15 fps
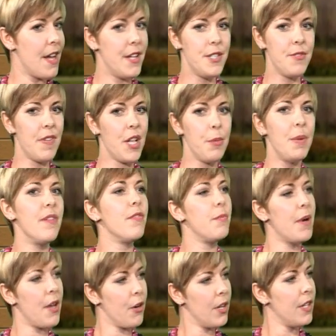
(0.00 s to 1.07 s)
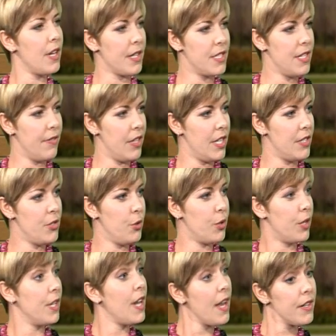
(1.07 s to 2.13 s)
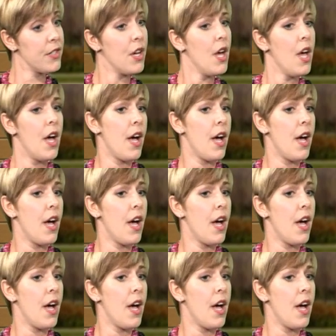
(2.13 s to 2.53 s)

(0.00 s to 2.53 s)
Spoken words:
and develop even better connectivity to connect